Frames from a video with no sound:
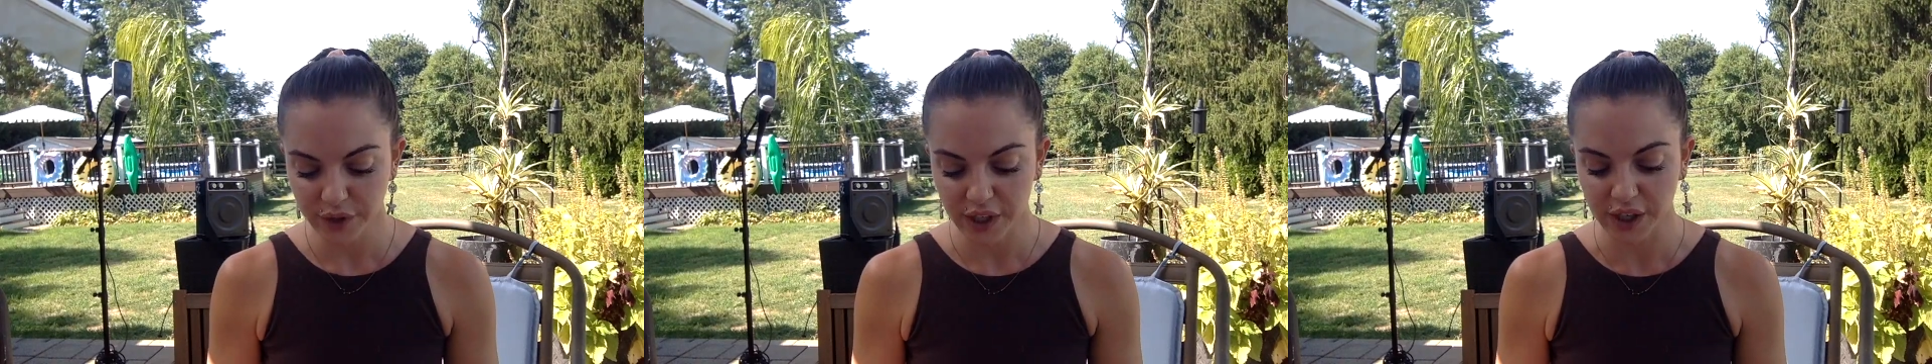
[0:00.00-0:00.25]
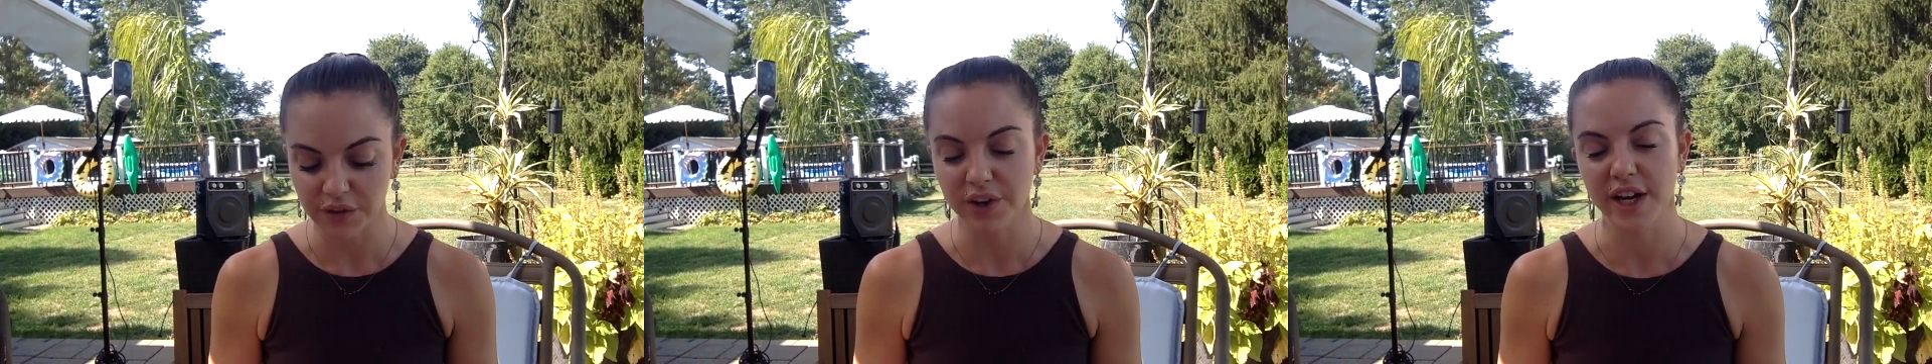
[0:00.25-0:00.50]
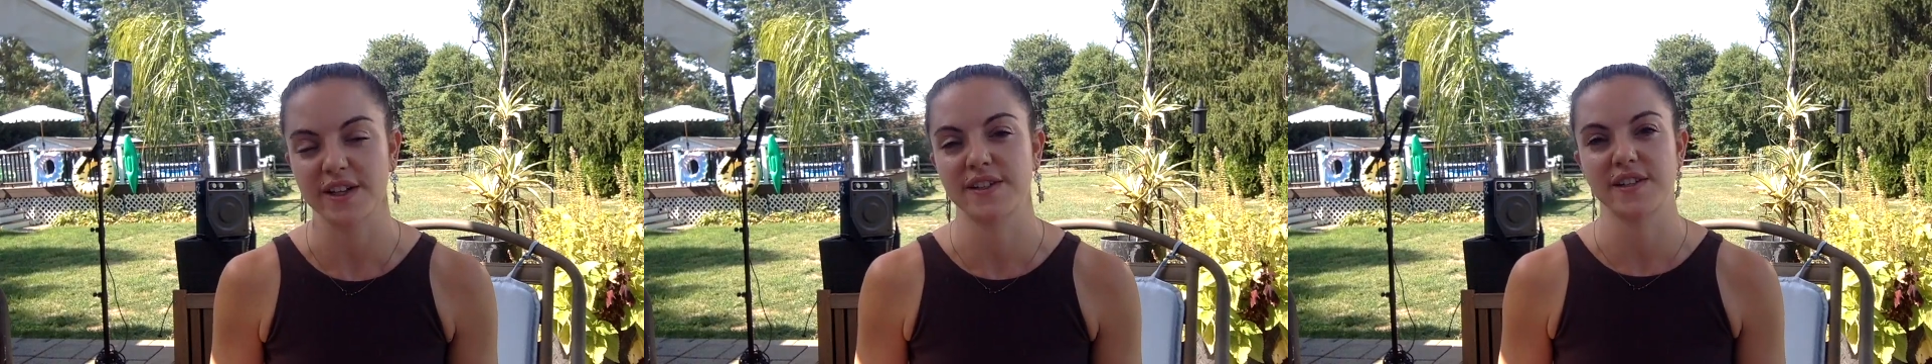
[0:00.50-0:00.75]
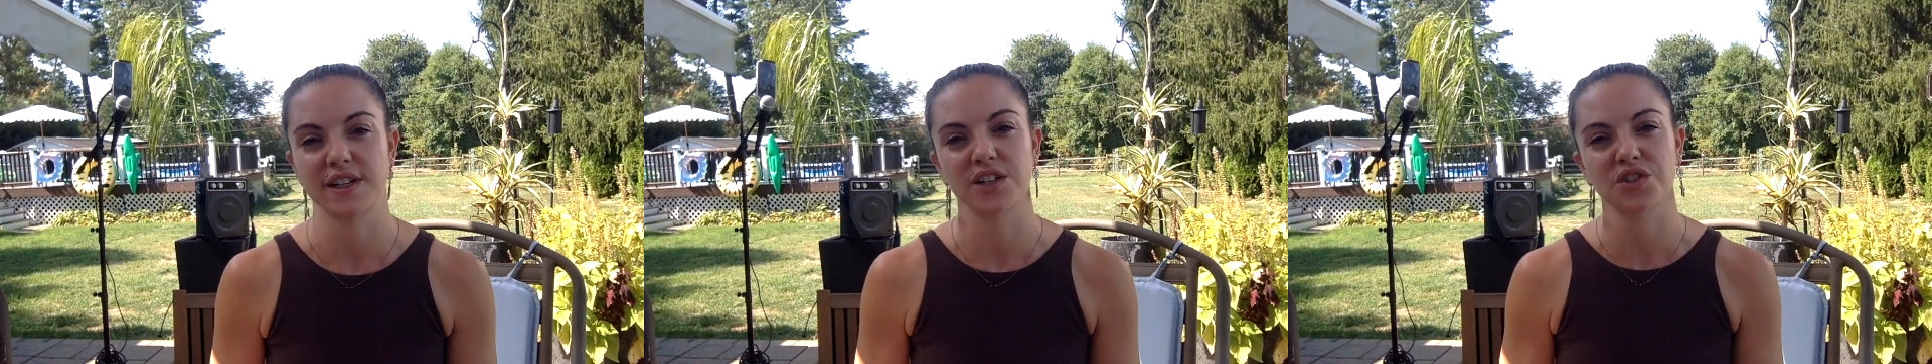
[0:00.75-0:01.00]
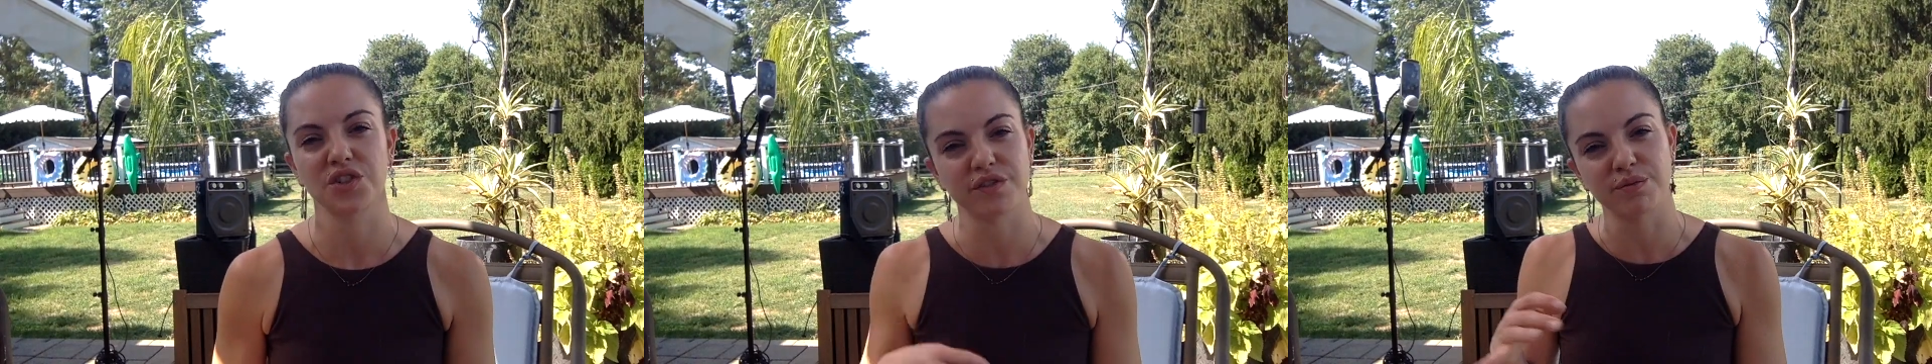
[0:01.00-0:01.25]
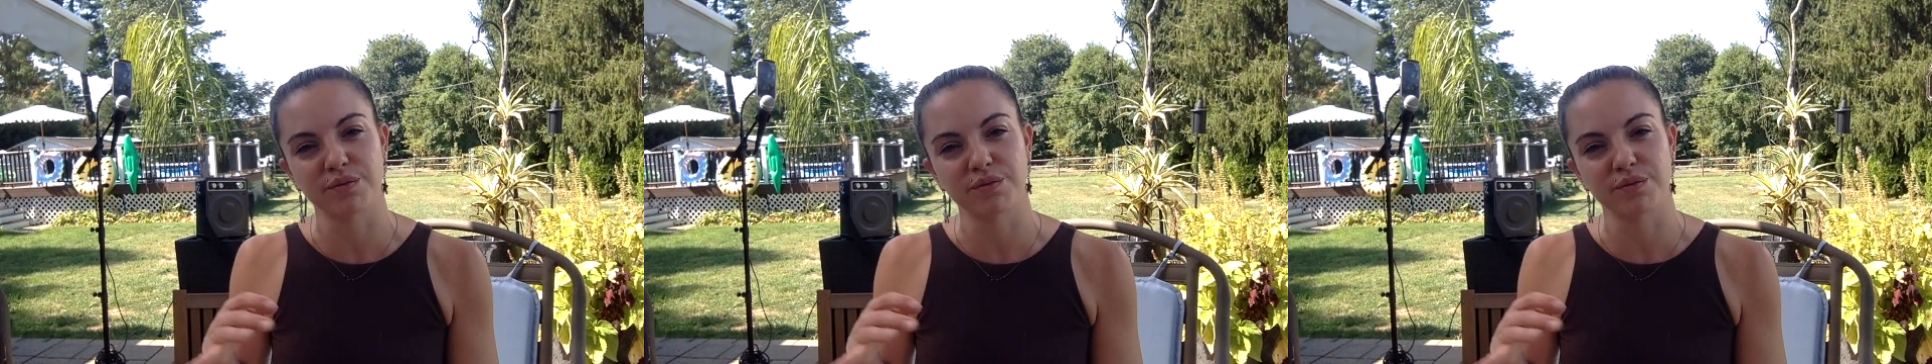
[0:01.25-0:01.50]
And rest,
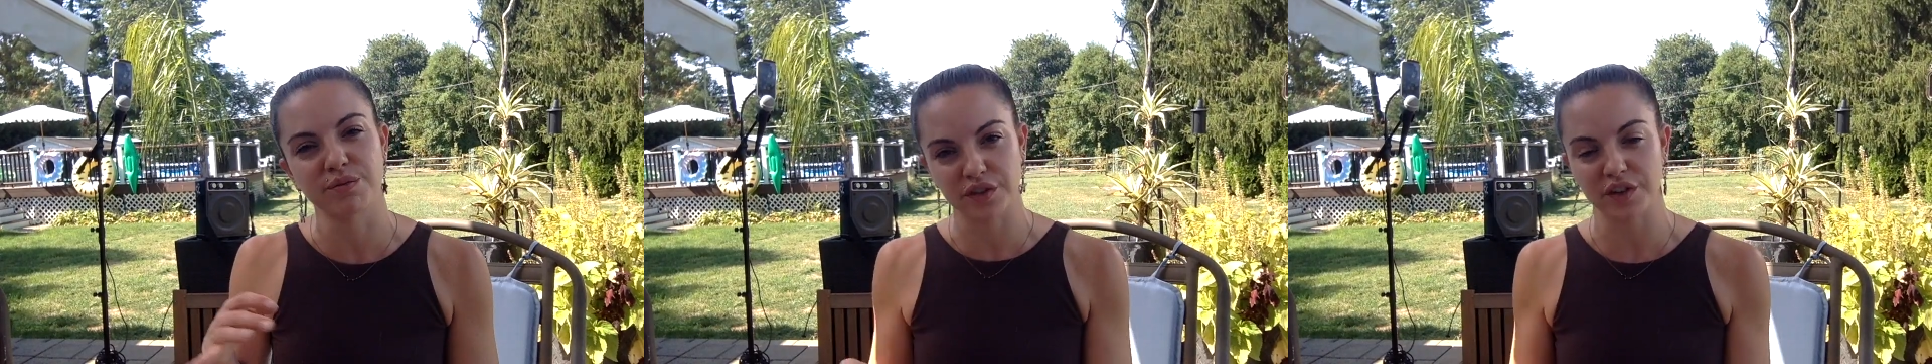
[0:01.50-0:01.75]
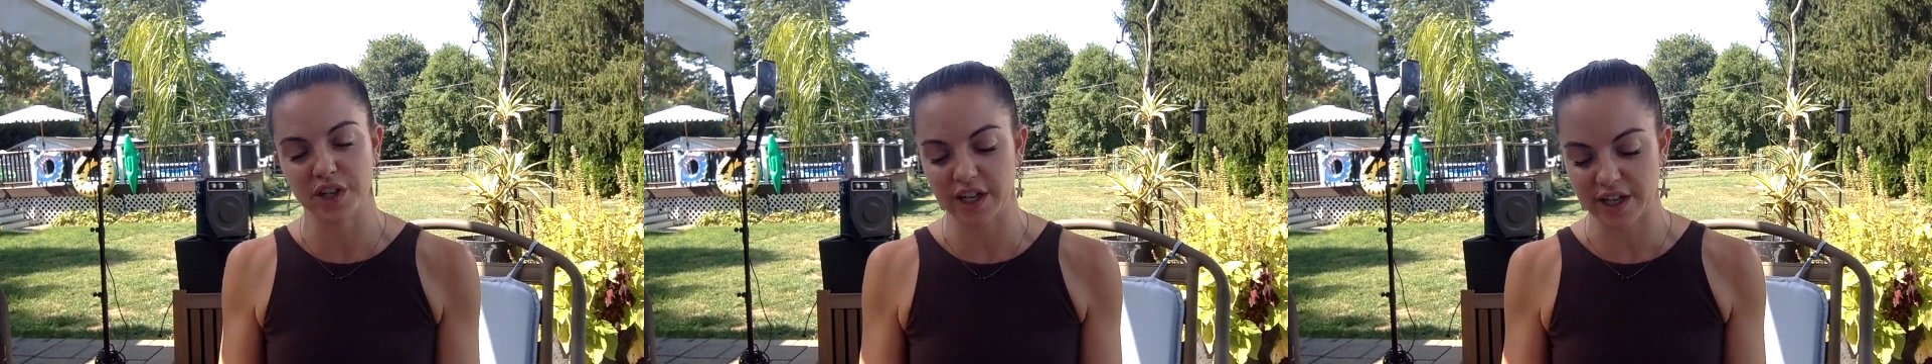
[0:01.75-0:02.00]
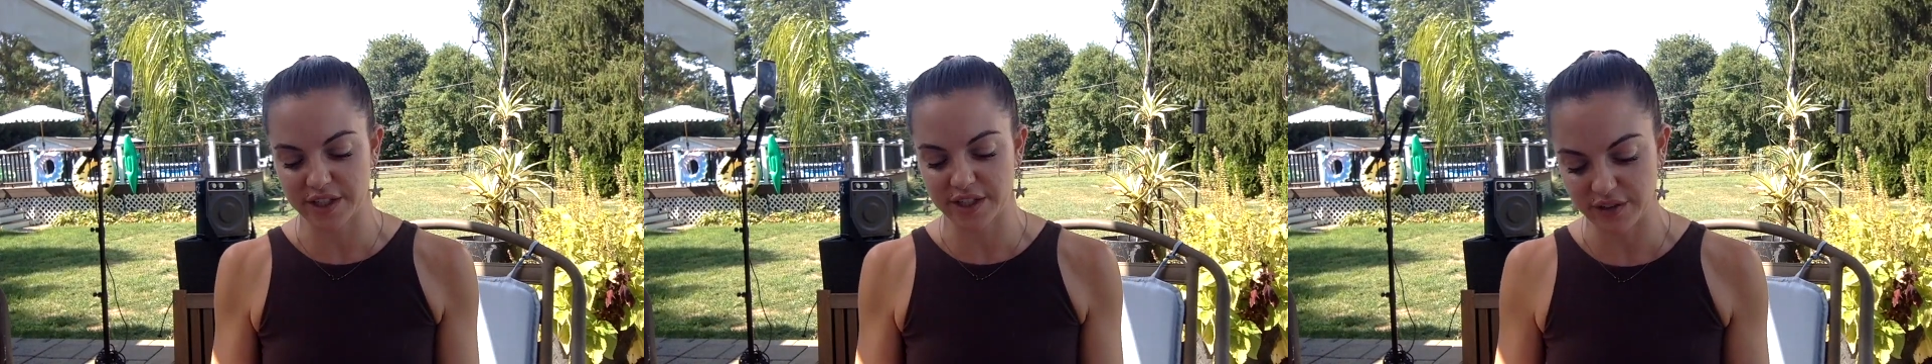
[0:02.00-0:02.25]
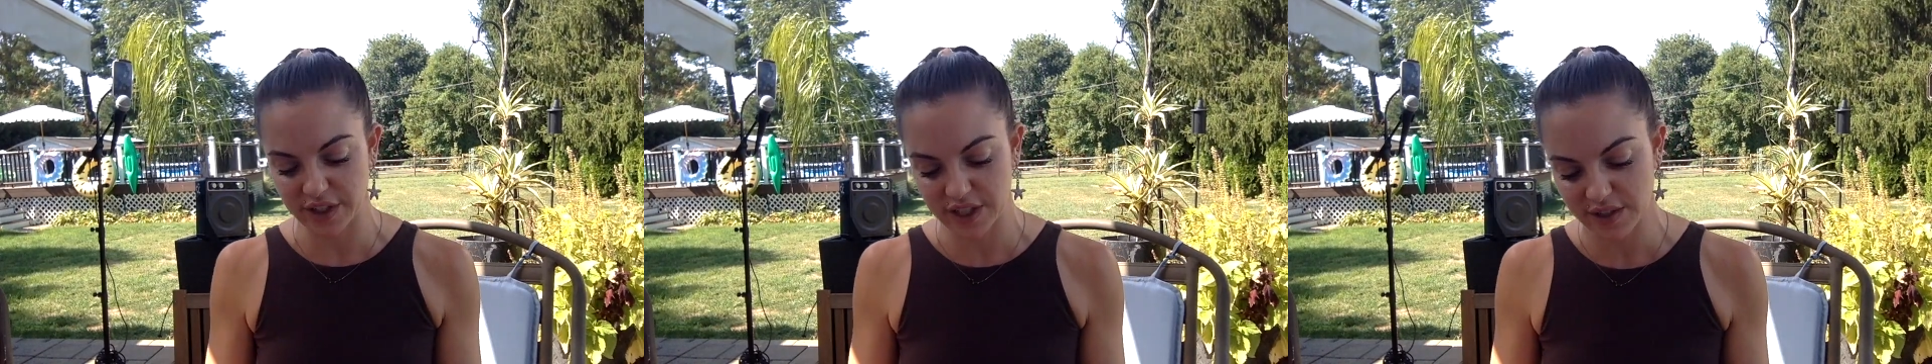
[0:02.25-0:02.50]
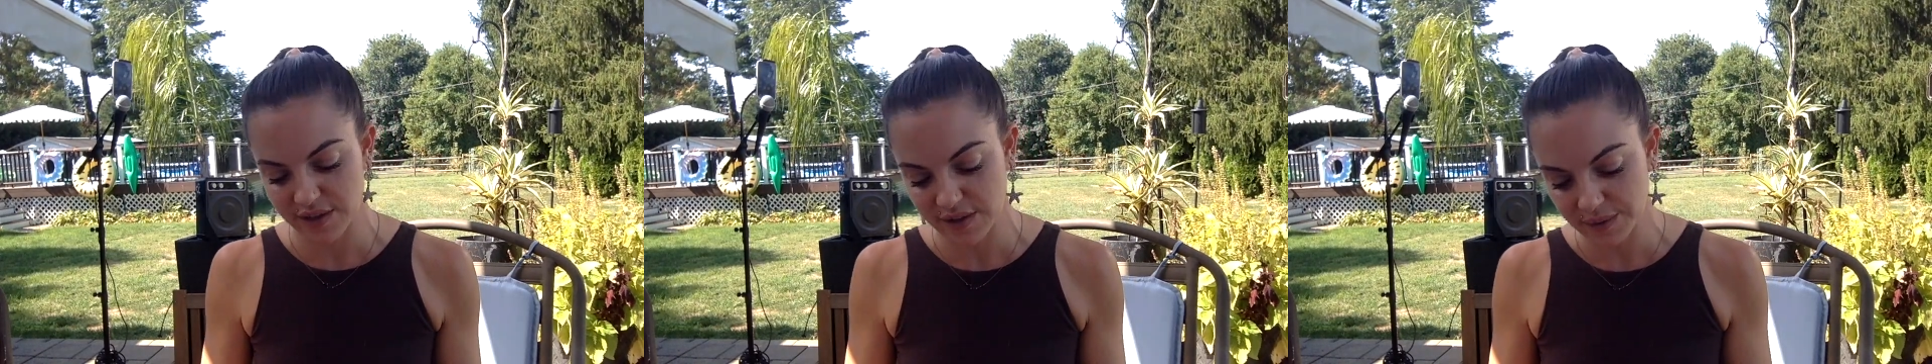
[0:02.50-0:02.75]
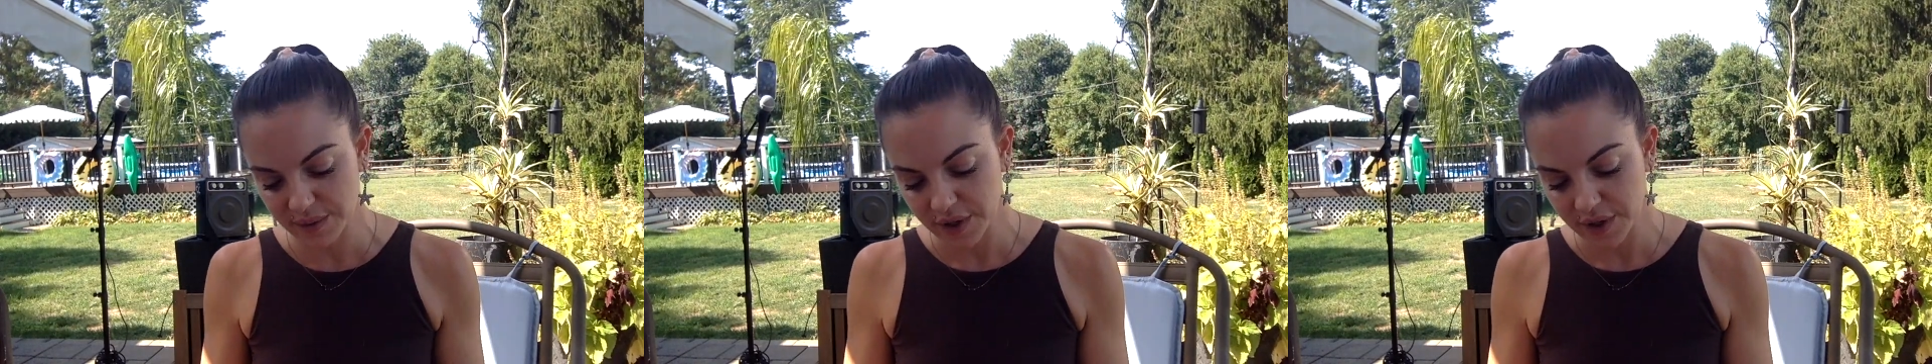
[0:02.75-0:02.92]
more introverted activities.